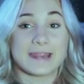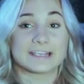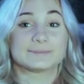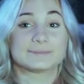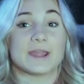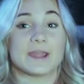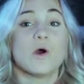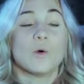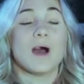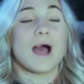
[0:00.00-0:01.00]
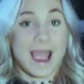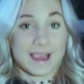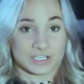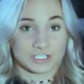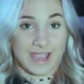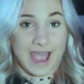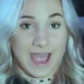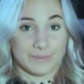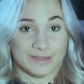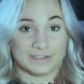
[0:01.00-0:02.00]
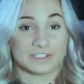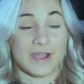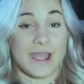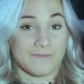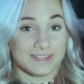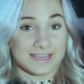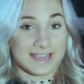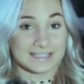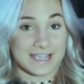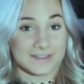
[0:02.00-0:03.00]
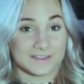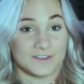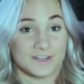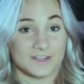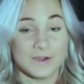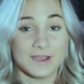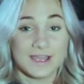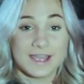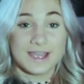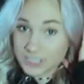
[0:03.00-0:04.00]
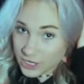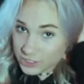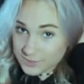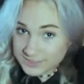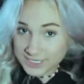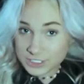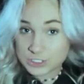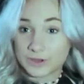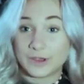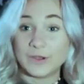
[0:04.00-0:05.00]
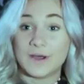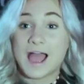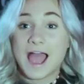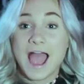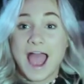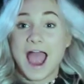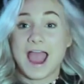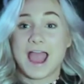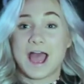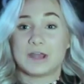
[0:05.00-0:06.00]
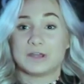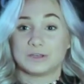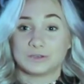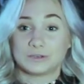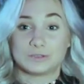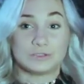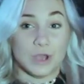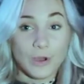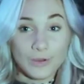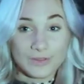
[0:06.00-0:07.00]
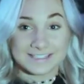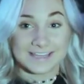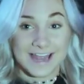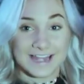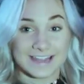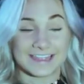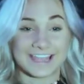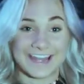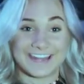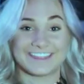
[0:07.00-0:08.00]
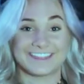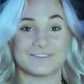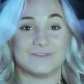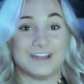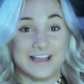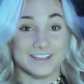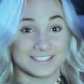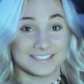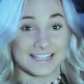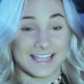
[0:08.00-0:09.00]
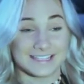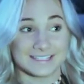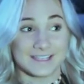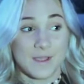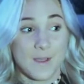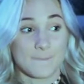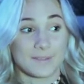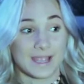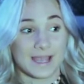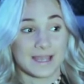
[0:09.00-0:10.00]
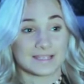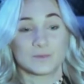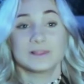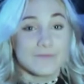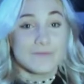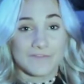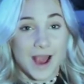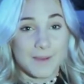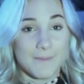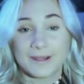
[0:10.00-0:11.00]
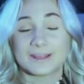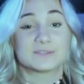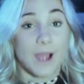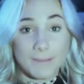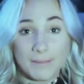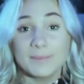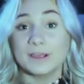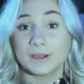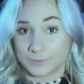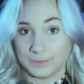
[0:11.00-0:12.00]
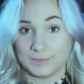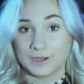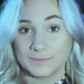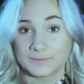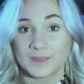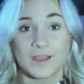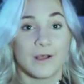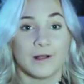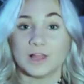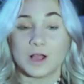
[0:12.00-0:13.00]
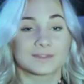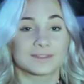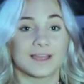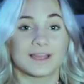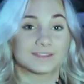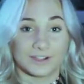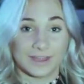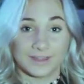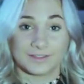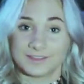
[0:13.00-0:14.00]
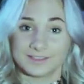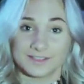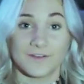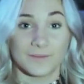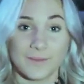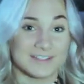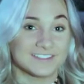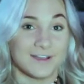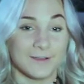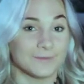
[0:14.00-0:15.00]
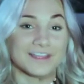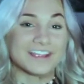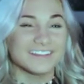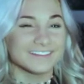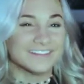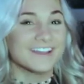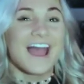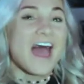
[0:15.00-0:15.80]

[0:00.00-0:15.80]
and explain what actually happened. So everything I say in this video is 100% true, and don't listen to anything anyone else says, because we live in Flower Mound and it's probably a rumor, along with like 30 other things I've heard about myself, but like,